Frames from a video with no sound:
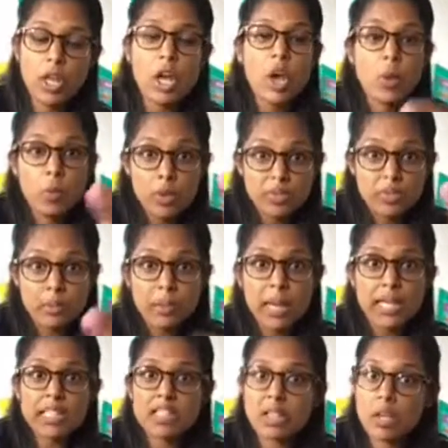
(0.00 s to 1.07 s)
with the
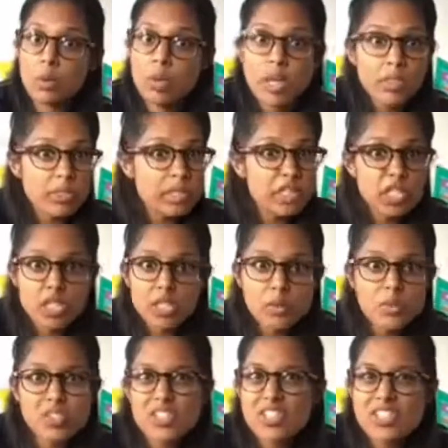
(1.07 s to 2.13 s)
Play-Doh, the children
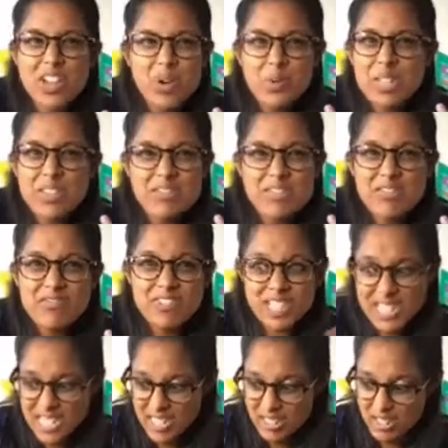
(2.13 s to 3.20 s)
don't even
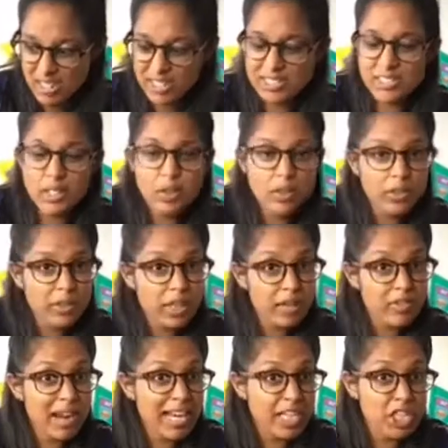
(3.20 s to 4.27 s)
realise they're
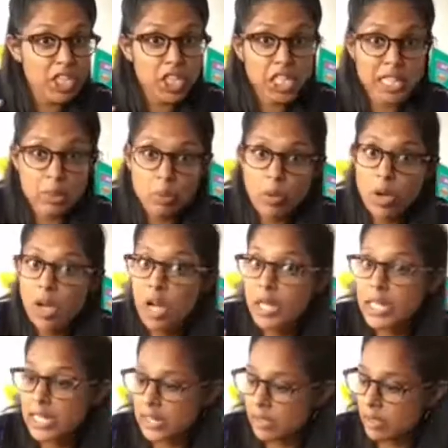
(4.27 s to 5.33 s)
actually working
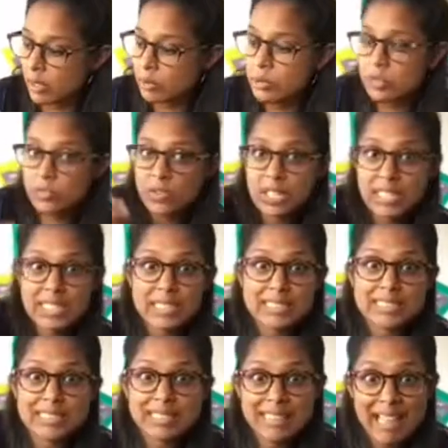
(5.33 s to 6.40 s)
those fingers in
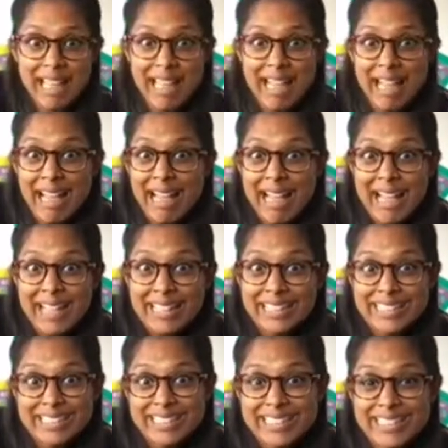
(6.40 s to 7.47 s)
their hands.
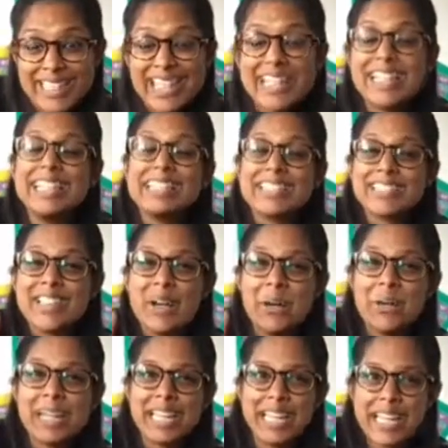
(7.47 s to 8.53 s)
So
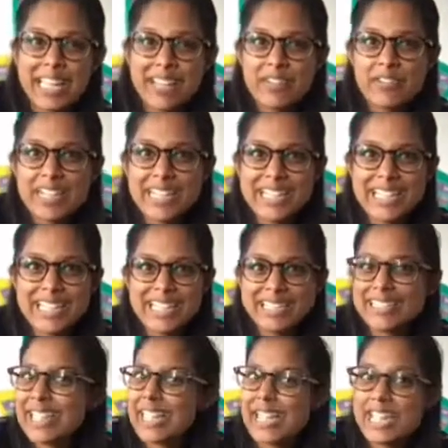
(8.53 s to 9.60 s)
here it is.
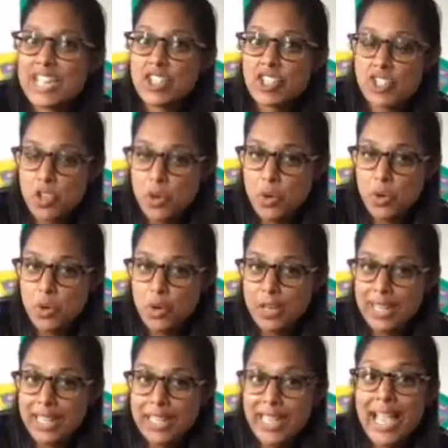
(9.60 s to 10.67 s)

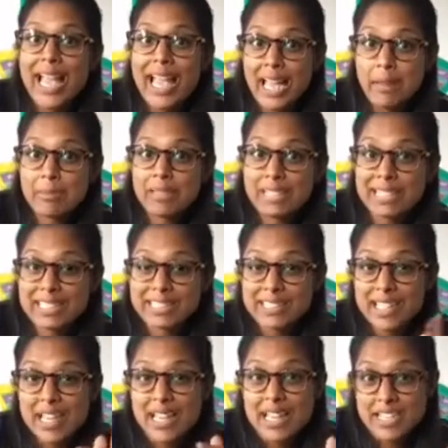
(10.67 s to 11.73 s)
Enjoy Emily's
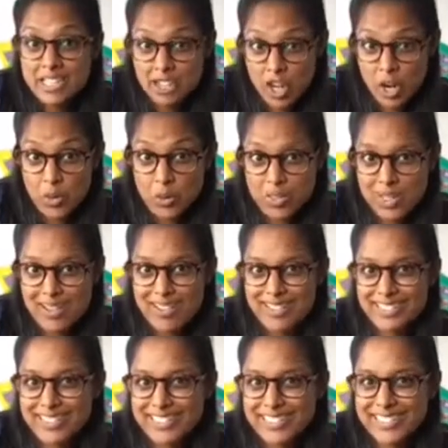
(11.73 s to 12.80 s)
dough
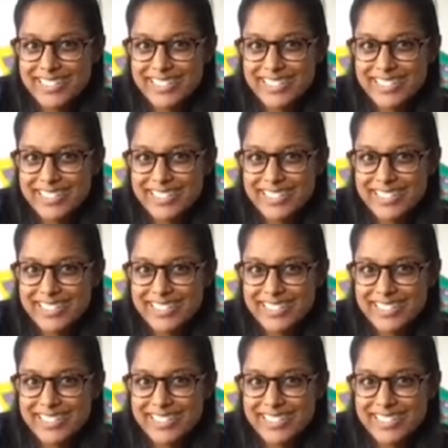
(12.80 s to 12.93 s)
dance.